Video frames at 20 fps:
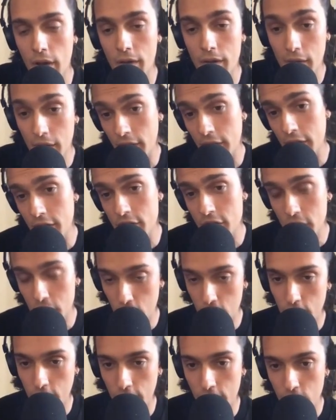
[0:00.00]
engaging your
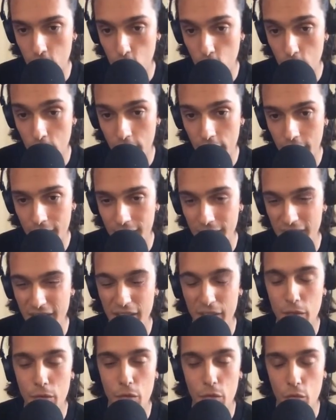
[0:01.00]
customer base. This
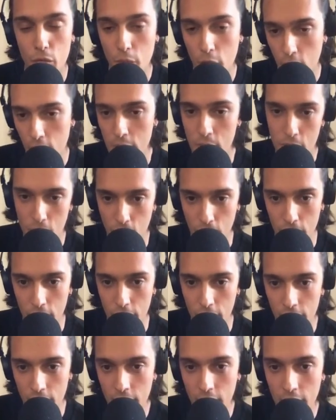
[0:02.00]
is super
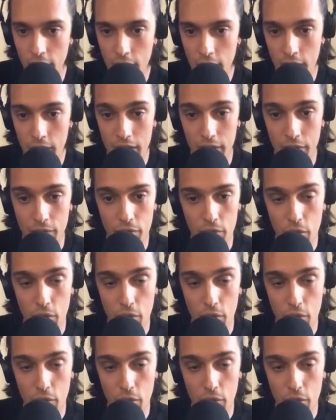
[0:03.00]
important. If you